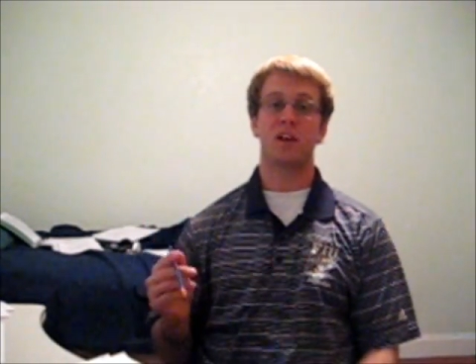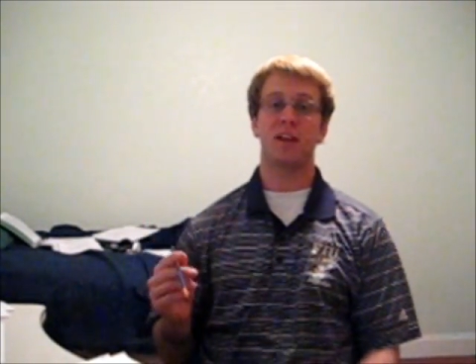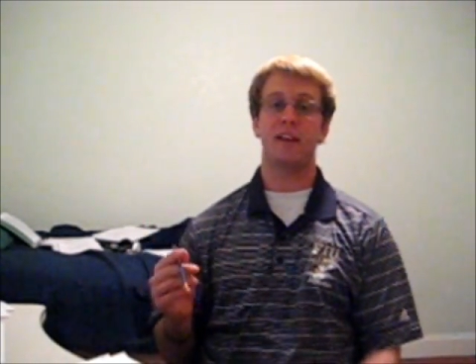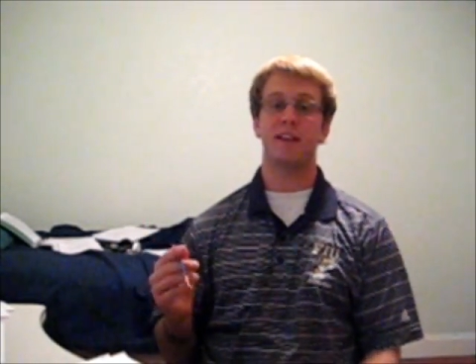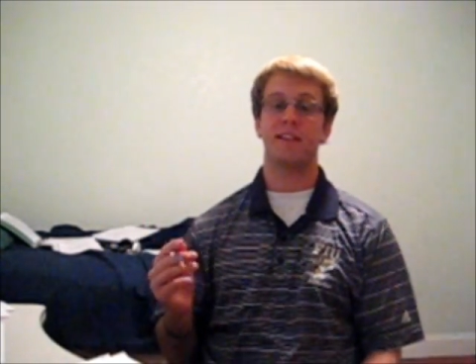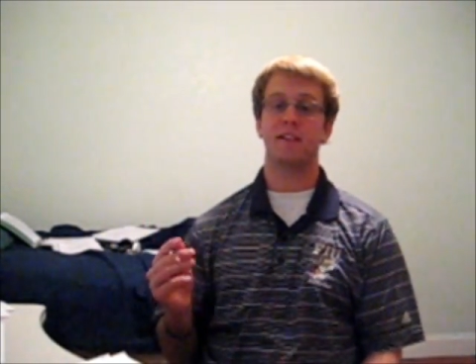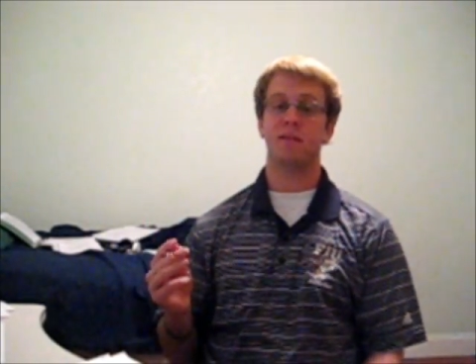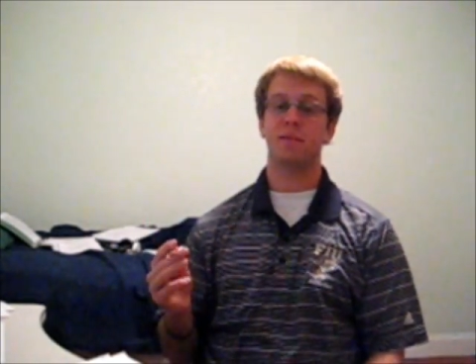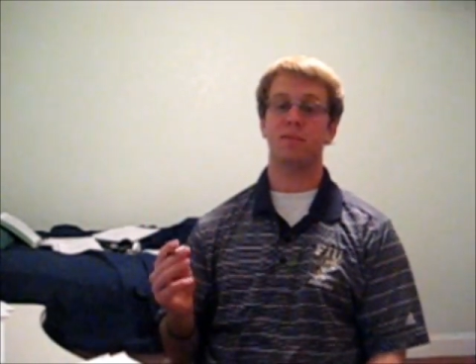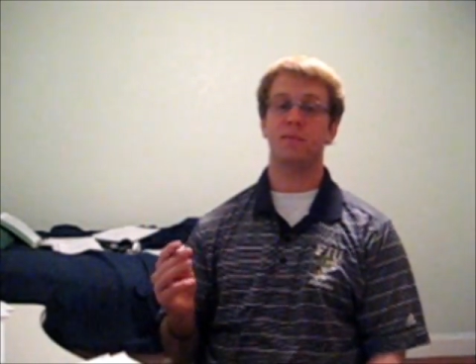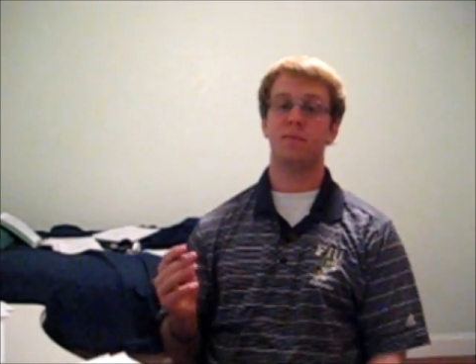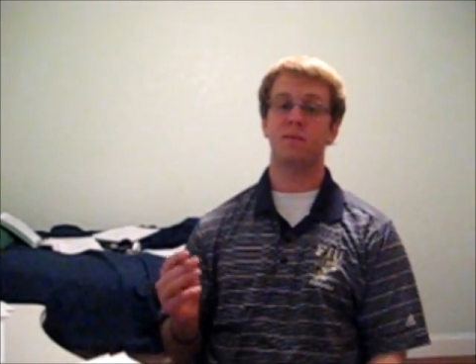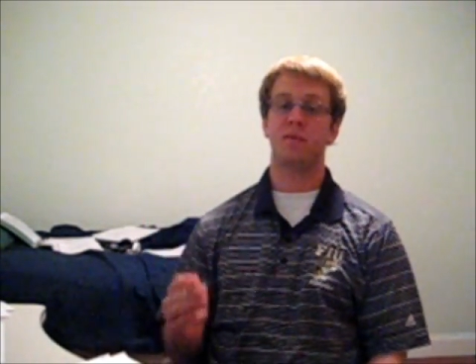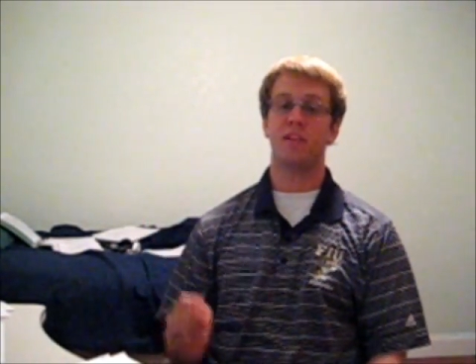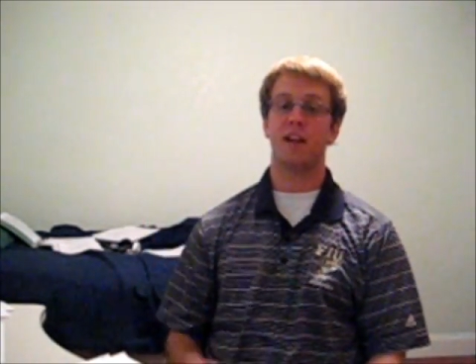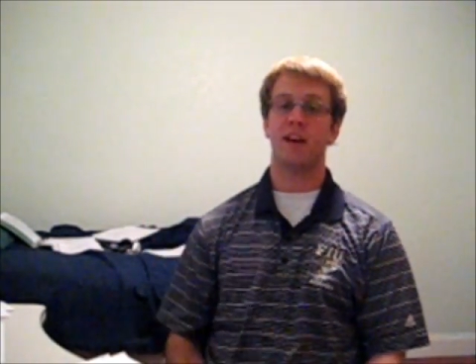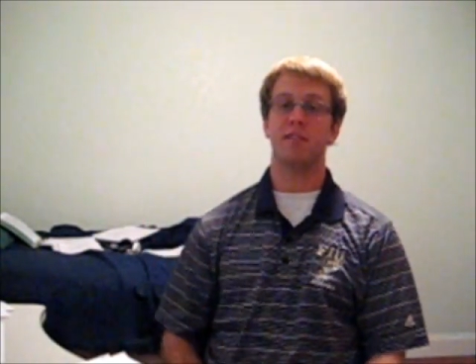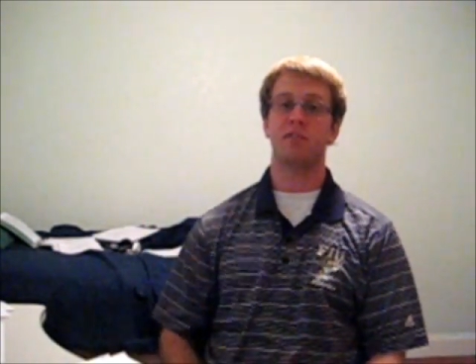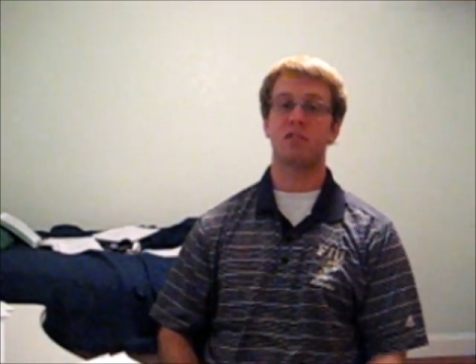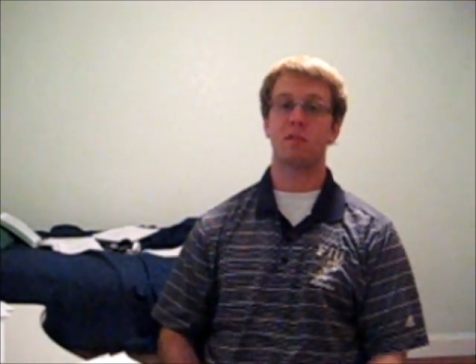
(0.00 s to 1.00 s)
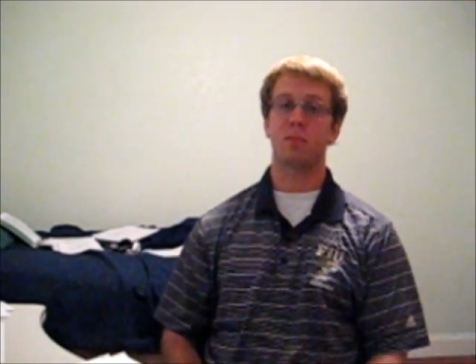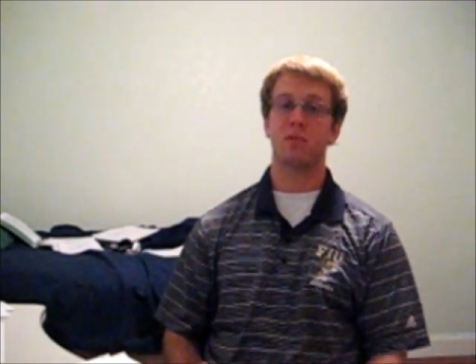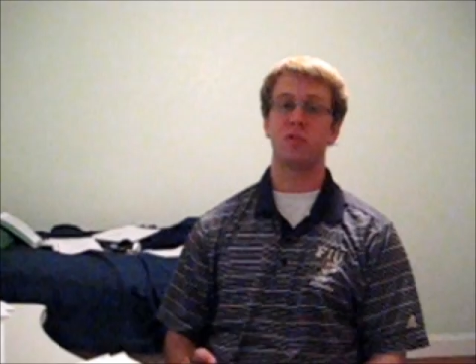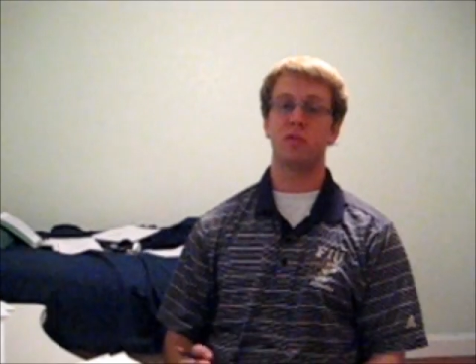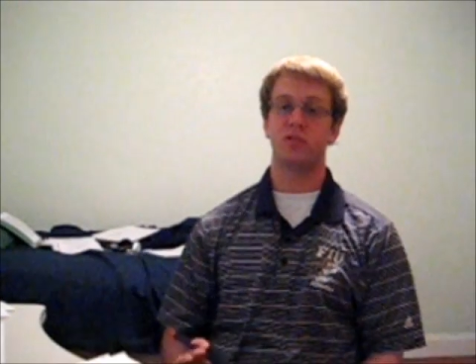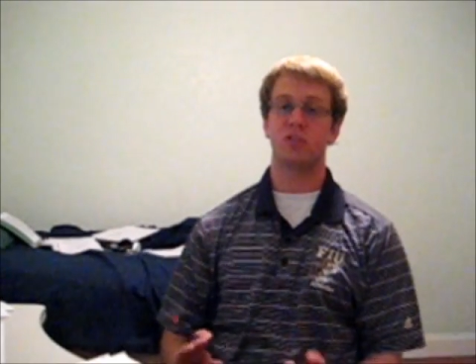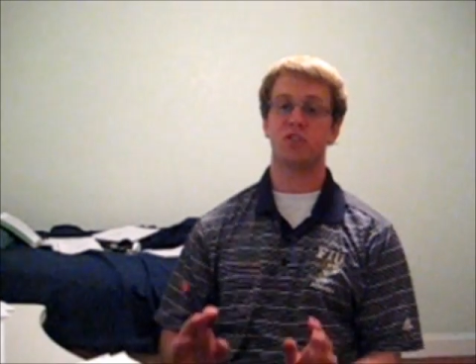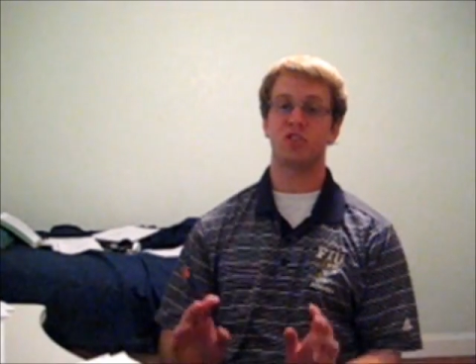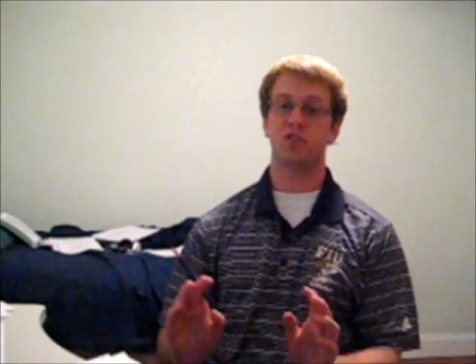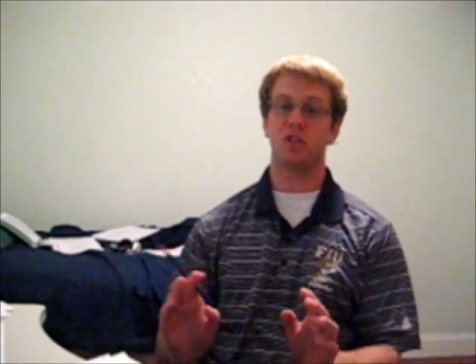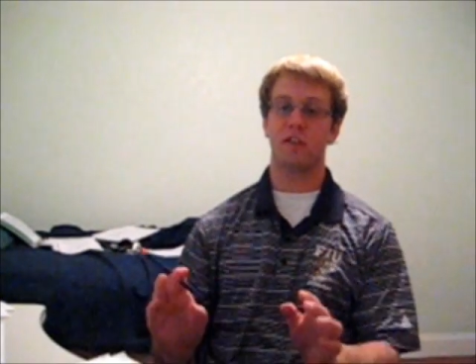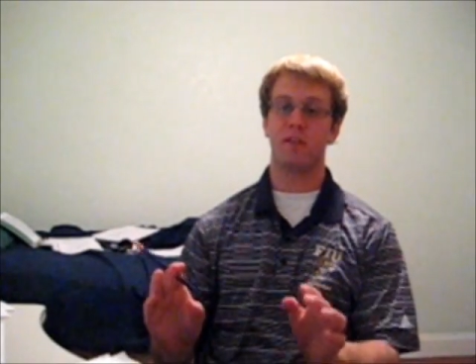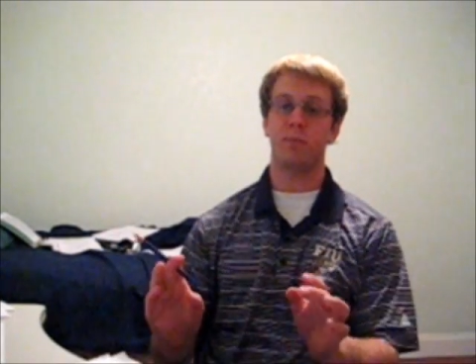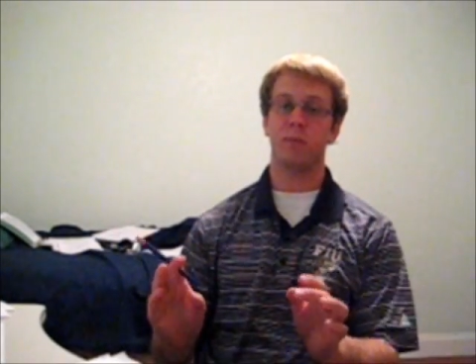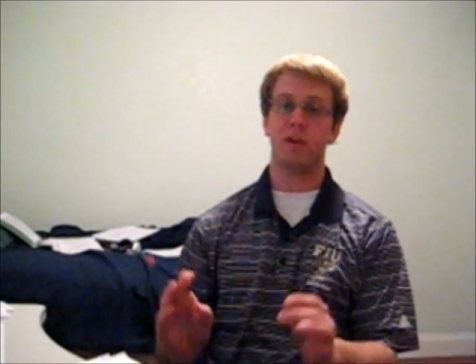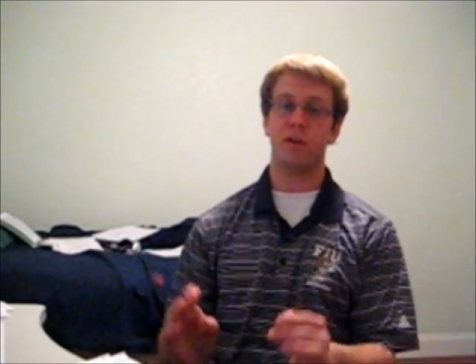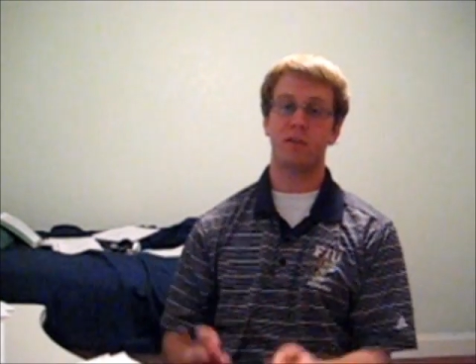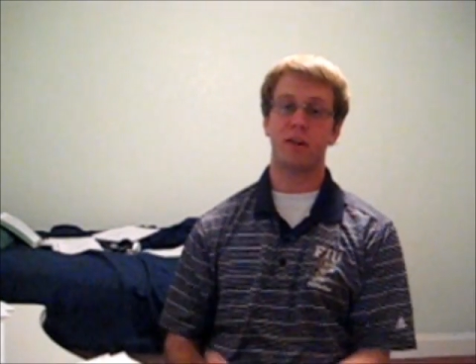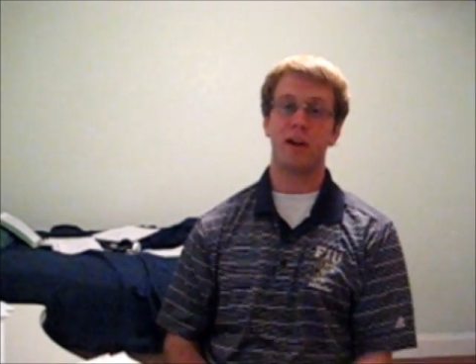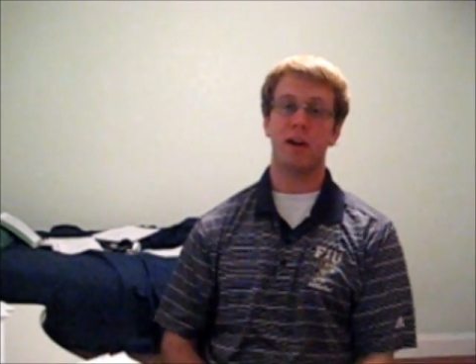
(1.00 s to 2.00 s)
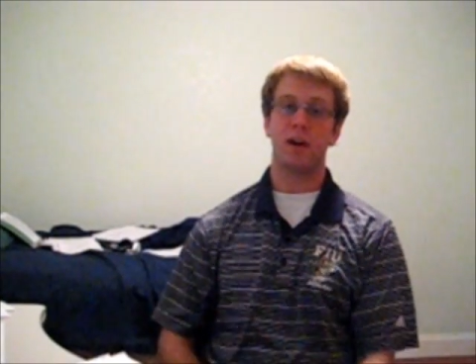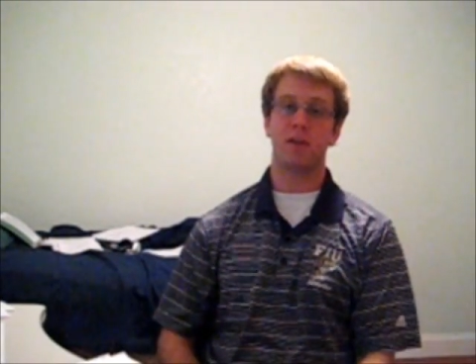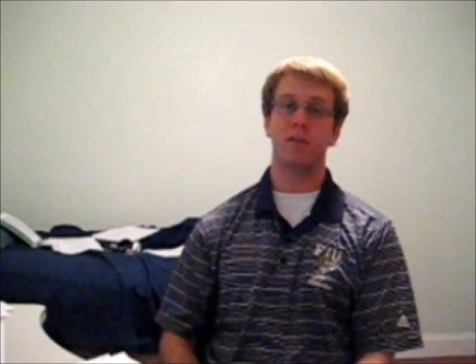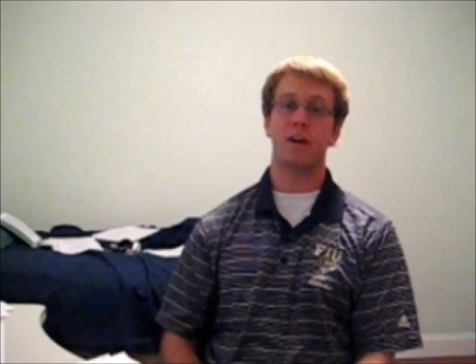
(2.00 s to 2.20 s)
I hate to have someone just shove me around.